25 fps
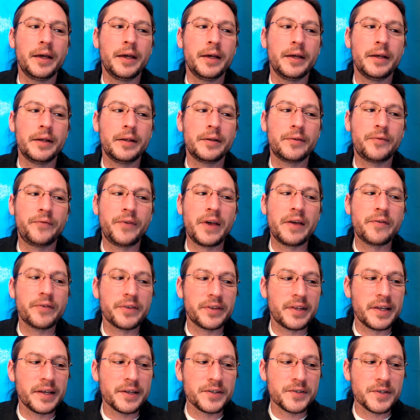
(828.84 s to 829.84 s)
Favorite
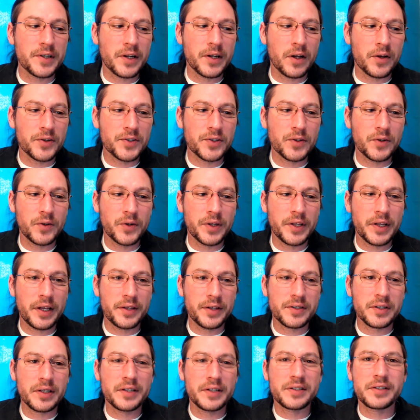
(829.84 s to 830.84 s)
things, and also
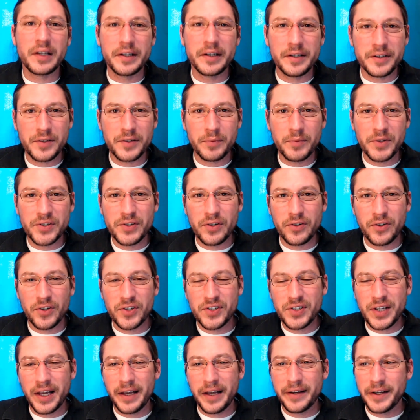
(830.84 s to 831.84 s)
it's led to some
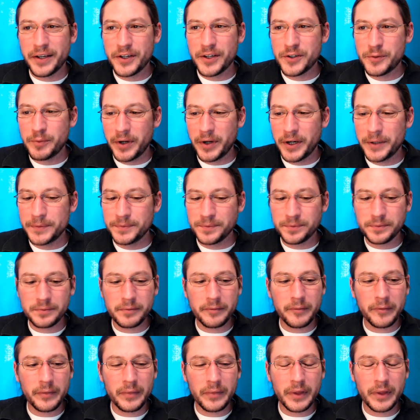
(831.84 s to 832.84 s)
misunderstandings, but
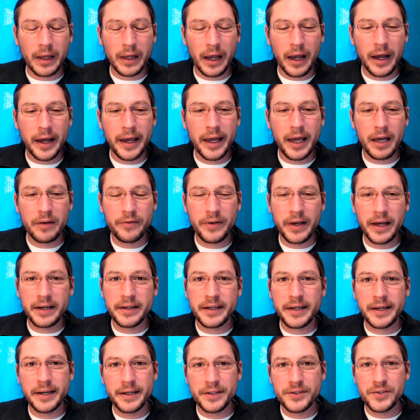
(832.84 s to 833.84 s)
I have had
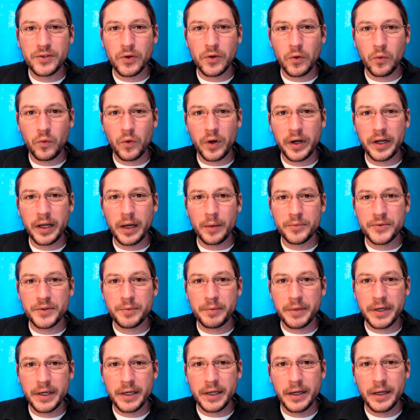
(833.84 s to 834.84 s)
kids running up to
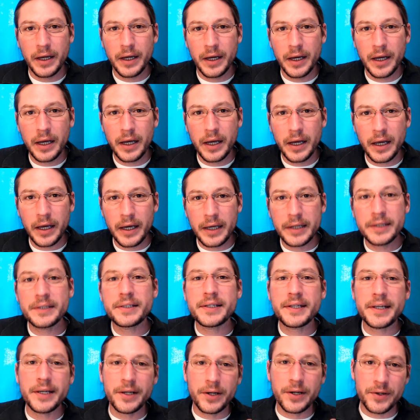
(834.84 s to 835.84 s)
me in
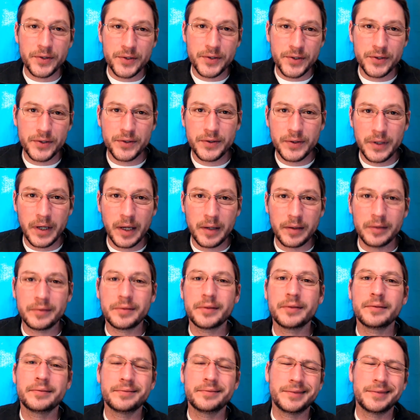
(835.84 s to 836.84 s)
tears.
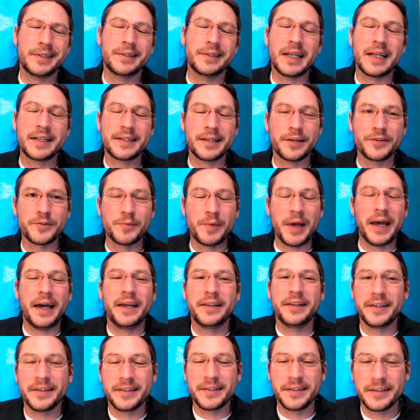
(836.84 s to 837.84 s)
That sounds bad,
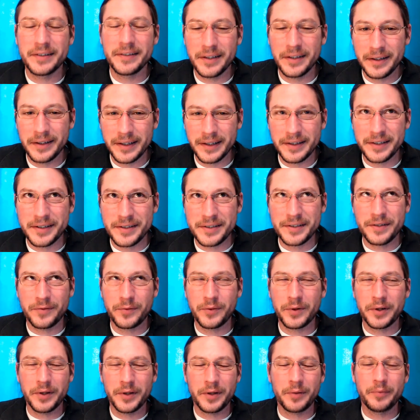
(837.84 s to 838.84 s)
that this is
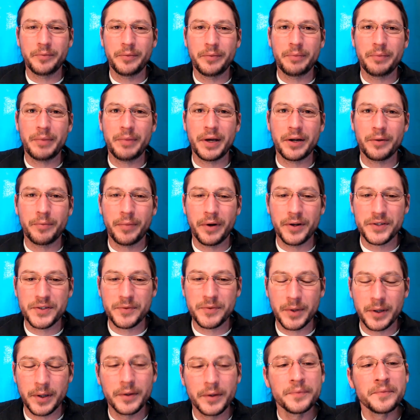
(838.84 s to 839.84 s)
one of the better parts
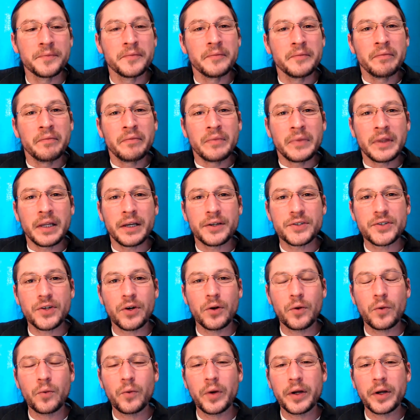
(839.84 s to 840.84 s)
about it.
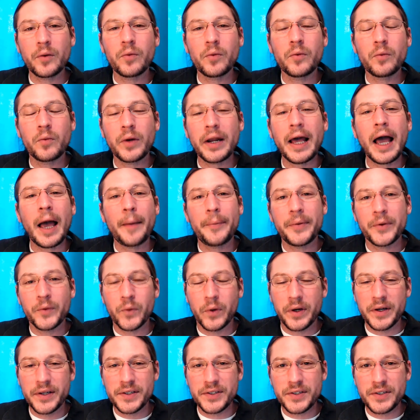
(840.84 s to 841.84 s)
So what happened
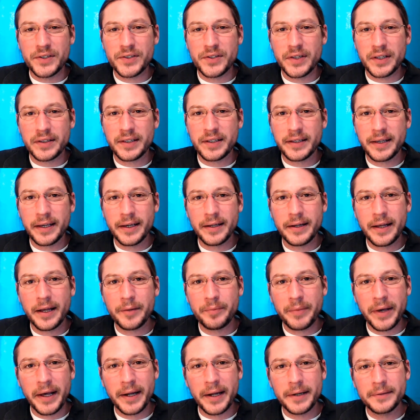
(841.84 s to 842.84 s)
was is that the kid had
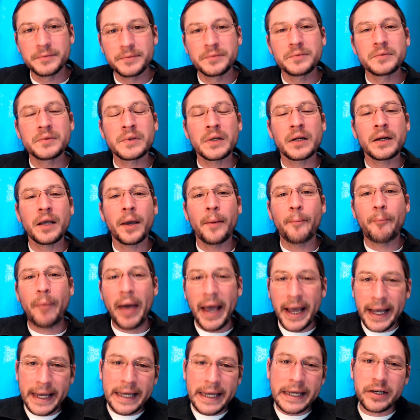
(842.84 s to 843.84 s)
been
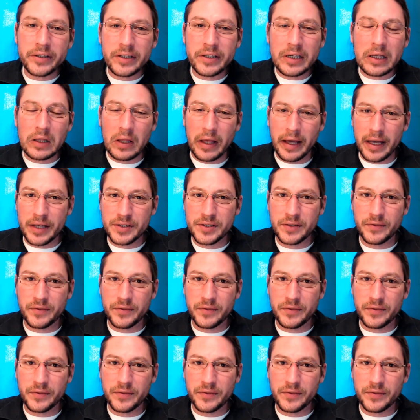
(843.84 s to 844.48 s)
banging on the glass of the